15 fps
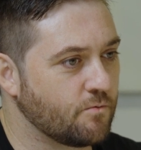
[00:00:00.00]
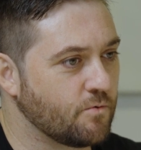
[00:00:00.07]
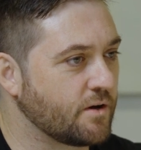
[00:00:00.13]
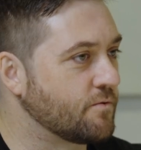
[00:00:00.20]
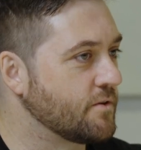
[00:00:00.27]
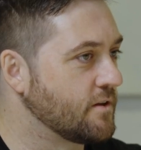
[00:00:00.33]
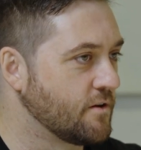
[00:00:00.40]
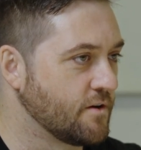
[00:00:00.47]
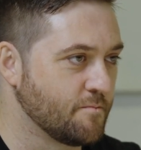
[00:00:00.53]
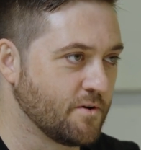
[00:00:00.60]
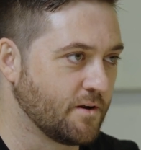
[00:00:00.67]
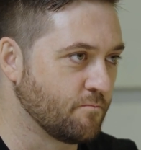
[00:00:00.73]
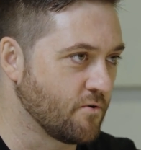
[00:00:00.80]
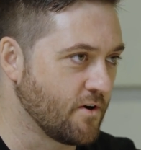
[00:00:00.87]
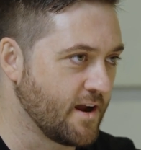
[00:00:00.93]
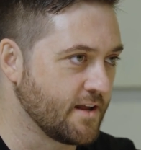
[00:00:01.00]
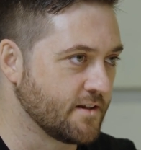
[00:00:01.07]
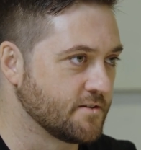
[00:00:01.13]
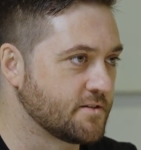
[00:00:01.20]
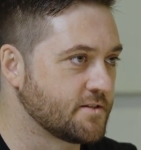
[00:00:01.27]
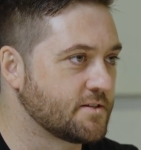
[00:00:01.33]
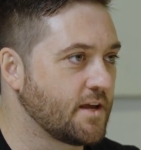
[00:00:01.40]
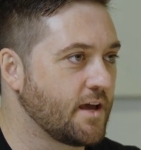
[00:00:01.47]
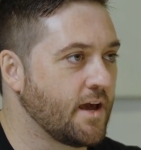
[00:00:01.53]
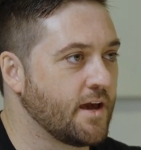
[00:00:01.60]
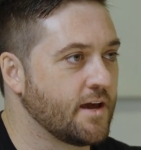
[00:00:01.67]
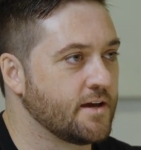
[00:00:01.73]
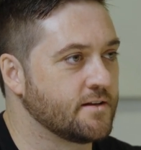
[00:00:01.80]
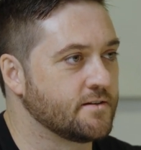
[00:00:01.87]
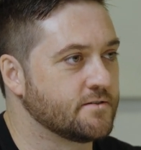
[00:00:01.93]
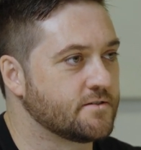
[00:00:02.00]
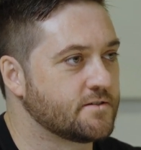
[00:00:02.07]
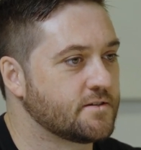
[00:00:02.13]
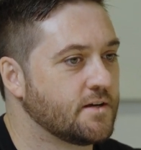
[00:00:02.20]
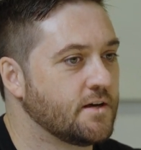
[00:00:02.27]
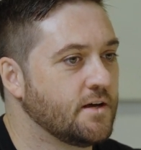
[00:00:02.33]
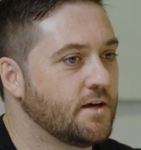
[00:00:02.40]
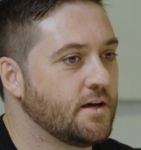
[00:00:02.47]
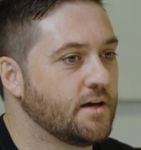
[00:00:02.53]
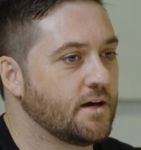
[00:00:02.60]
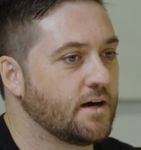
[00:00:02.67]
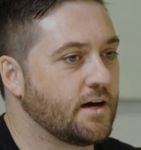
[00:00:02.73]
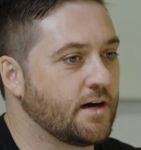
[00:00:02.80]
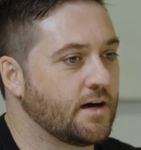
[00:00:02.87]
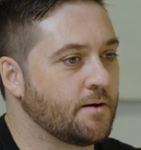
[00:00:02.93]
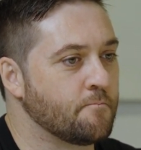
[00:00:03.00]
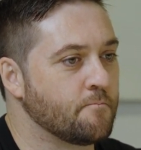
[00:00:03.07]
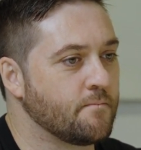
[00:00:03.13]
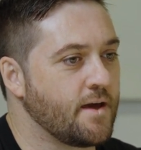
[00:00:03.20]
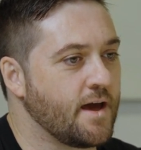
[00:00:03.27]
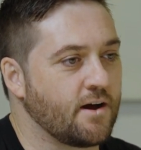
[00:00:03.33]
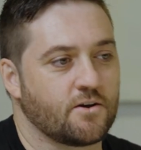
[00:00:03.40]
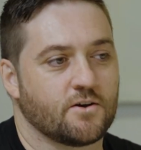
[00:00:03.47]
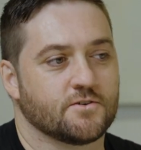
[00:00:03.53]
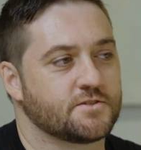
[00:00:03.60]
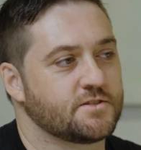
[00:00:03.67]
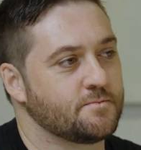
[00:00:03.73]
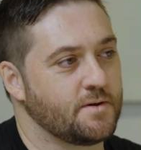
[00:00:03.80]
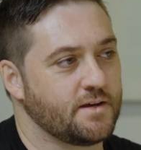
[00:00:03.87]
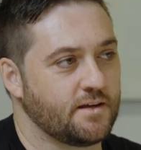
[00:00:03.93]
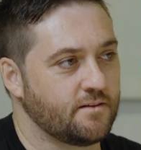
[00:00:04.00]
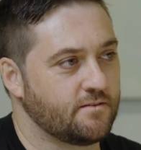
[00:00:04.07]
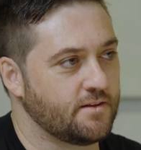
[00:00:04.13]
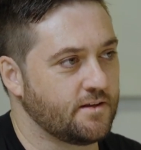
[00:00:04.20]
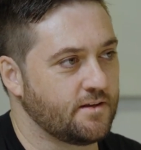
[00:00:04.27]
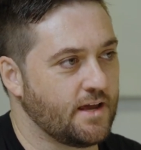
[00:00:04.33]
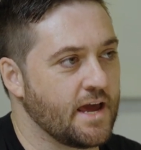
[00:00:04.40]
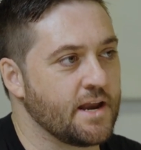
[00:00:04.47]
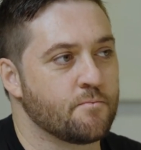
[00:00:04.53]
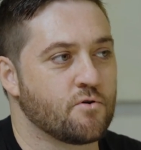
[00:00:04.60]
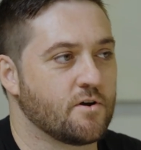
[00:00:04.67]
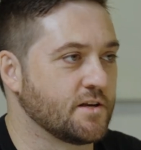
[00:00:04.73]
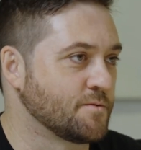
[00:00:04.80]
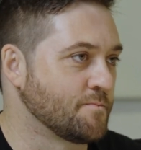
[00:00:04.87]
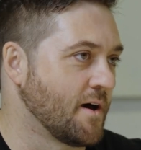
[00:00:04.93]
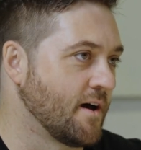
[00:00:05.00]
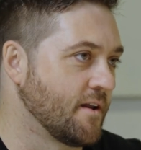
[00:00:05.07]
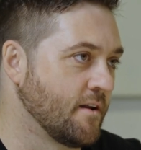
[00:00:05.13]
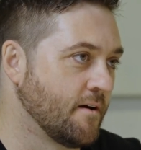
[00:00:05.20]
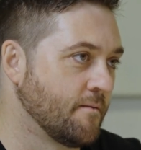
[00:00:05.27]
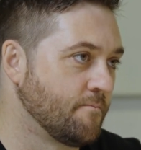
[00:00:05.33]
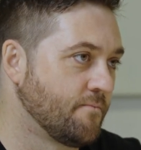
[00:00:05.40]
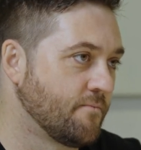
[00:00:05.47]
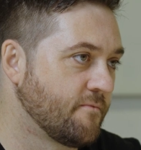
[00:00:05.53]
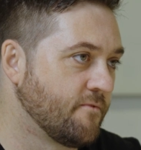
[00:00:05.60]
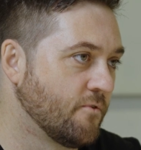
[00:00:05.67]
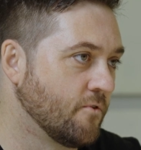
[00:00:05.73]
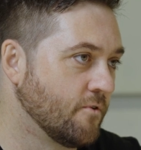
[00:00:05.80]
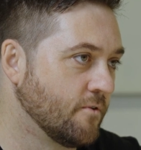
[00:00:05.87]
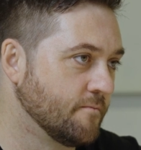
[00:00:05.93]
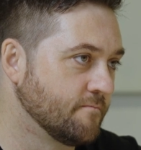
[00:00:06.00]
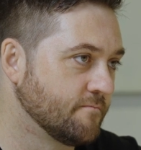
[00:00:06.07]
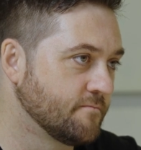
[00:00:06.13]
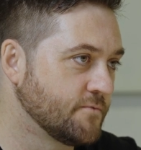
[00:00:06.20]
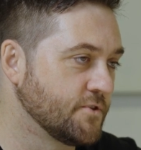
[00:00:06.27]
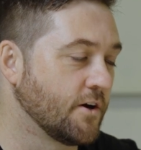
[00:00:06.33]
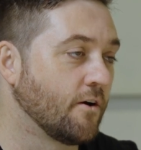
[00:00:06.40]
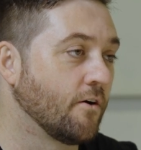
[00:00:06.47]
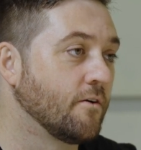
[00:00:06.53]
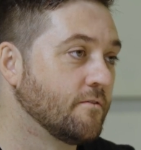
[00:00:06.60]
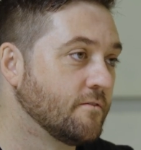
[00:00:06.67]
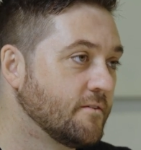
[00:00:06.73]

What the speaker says: We work with a lot of big brands, and our goal is to be the enterprise partner for Zoho.